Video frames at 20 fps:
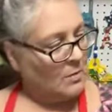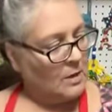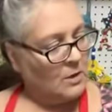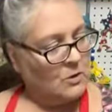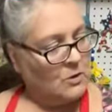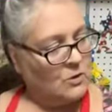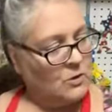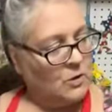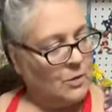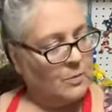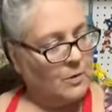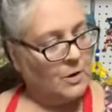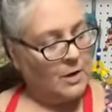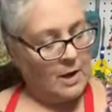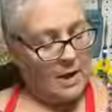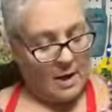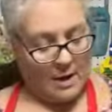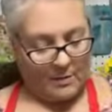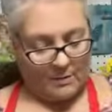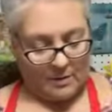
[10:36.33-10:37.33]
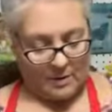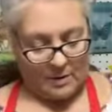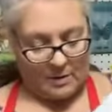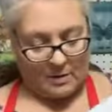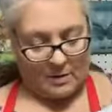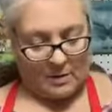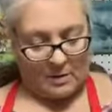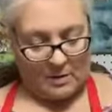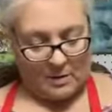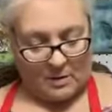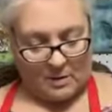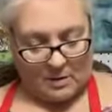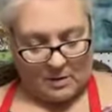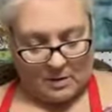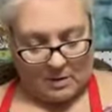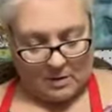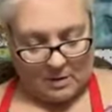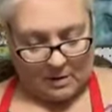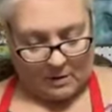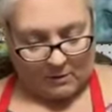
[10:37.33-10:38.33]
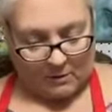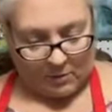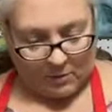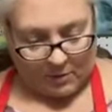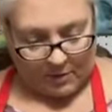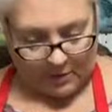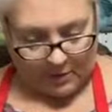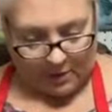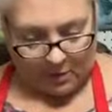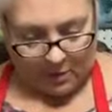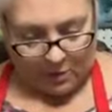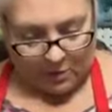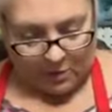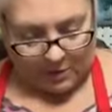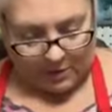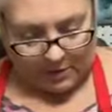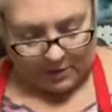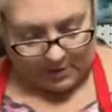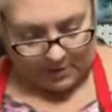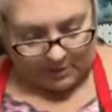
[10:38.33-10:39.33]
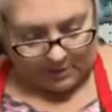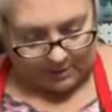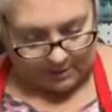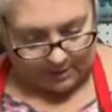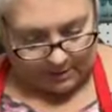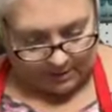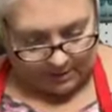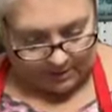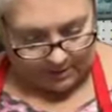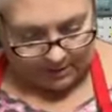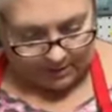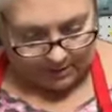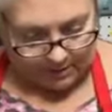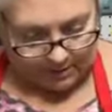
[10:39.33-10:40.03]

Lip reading: Making sure I'm going to have it everywhere the hole is.